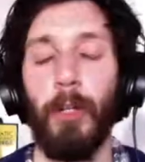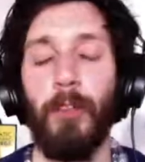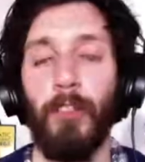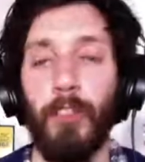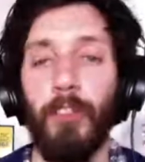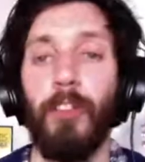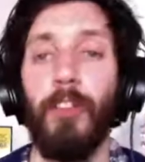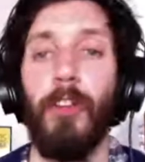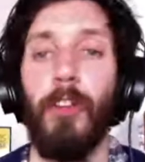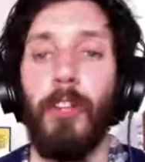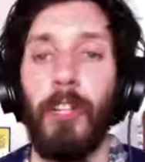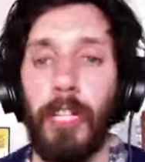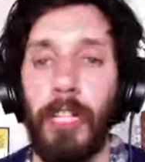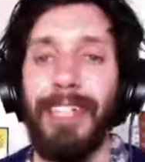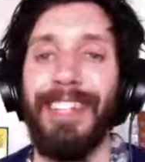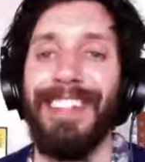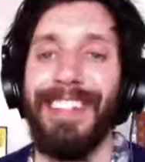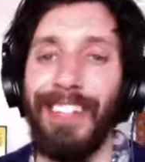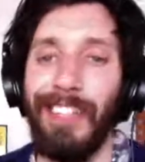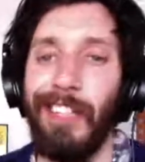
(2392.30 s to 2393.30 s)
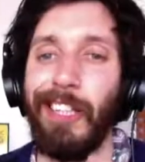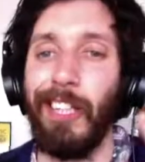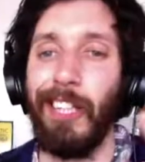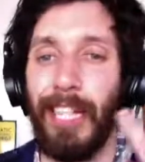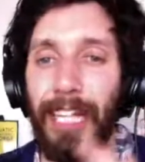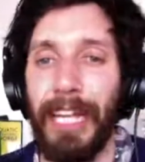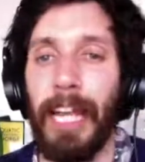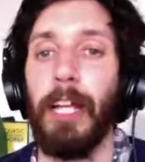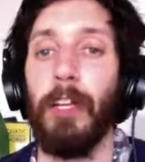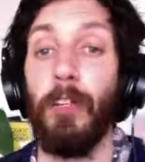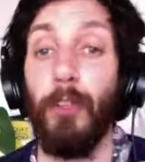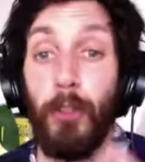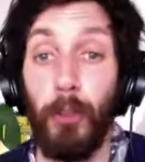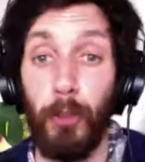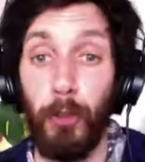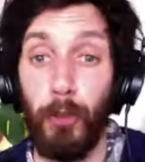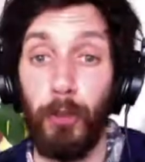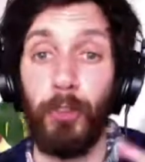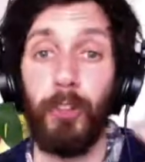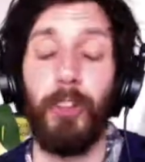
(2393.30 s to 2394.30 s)
just so you can get
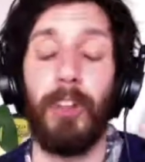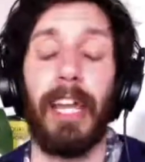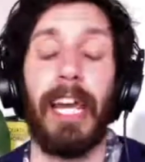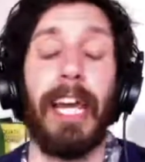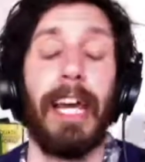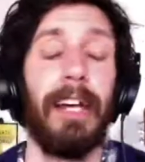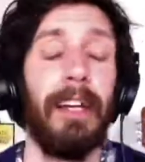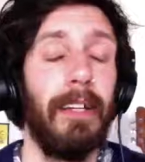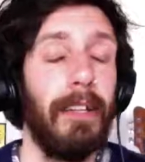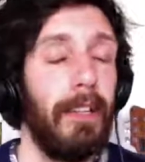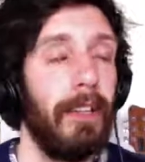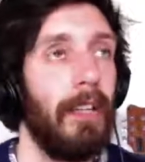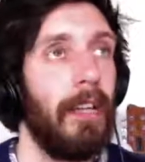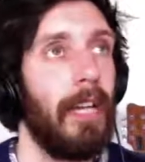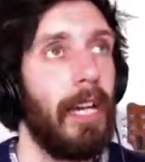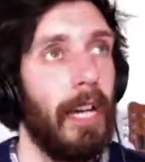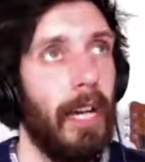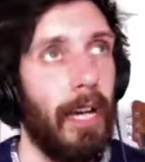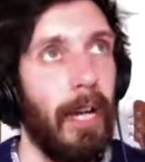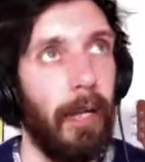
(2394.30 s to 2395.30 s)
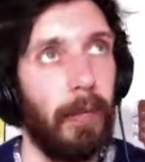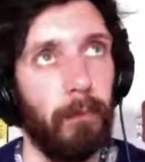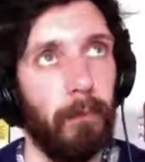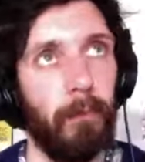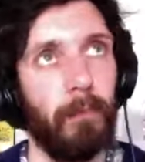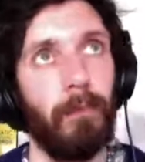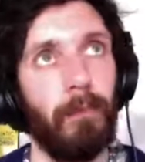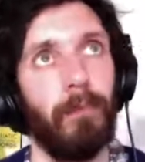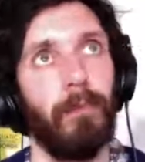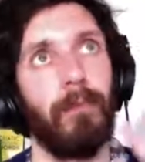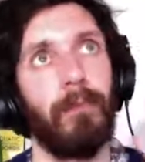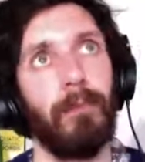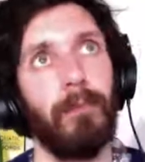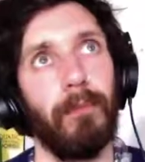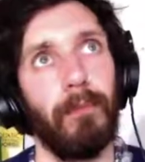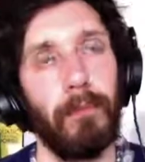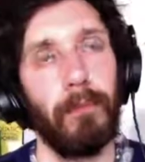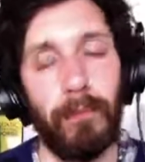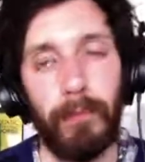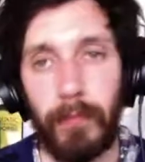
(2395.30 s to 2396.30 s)
used to that
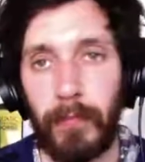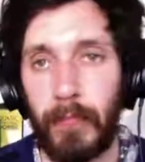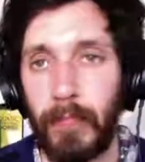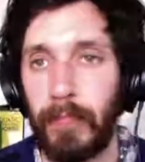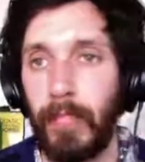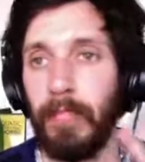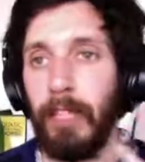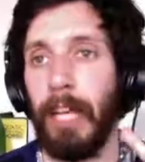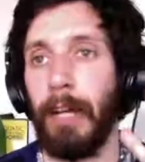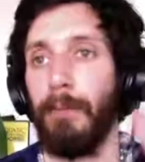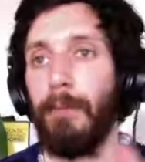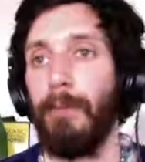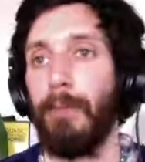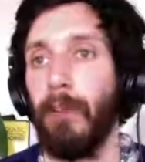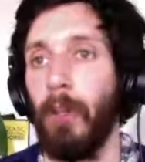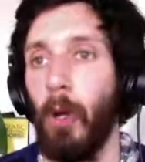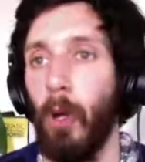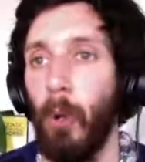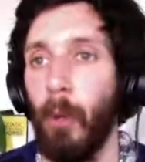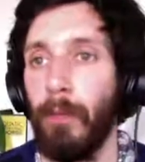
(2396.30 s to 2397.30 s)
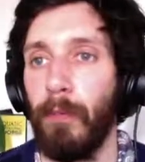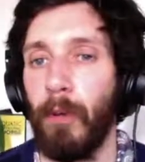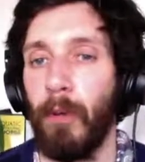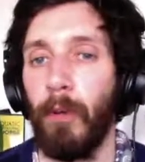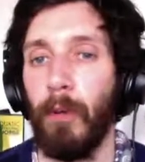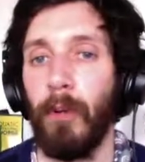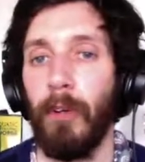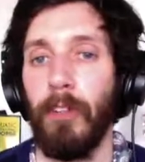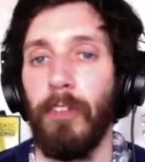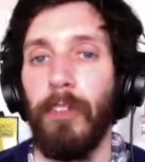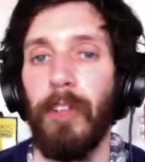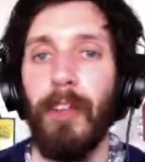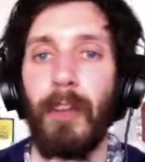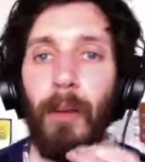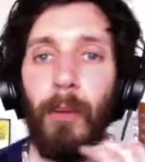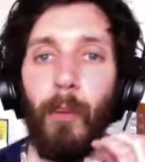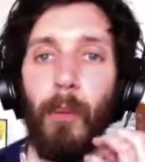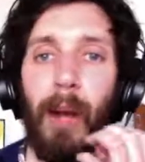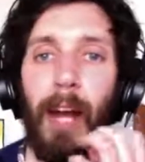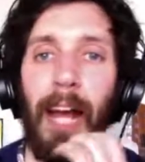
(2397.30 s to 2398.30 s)
that flow of chords.
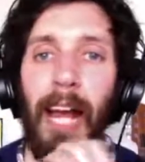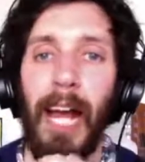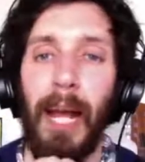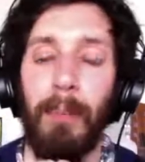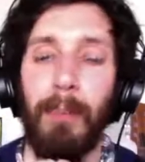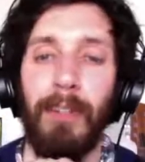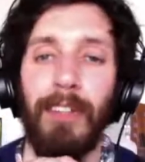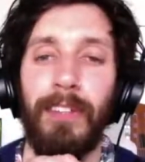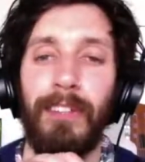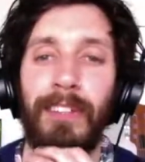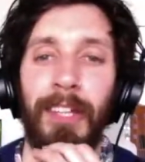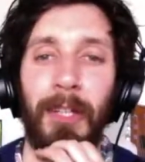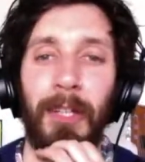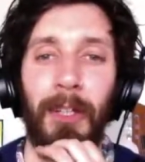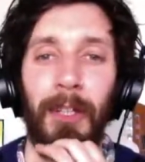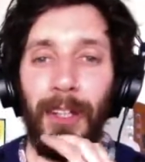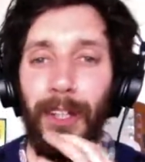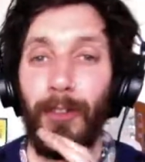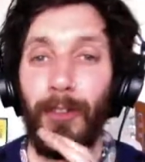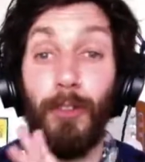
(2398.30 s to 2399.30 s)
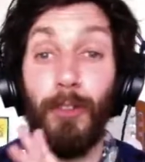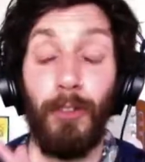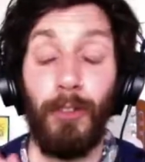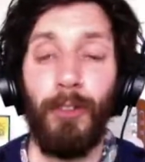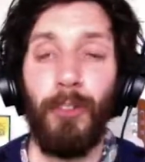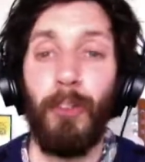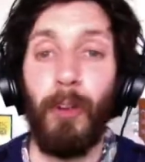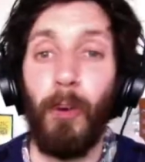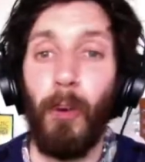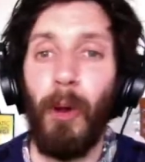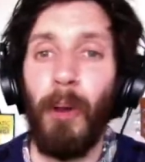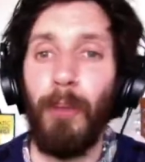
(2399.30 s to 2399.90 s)
What happens so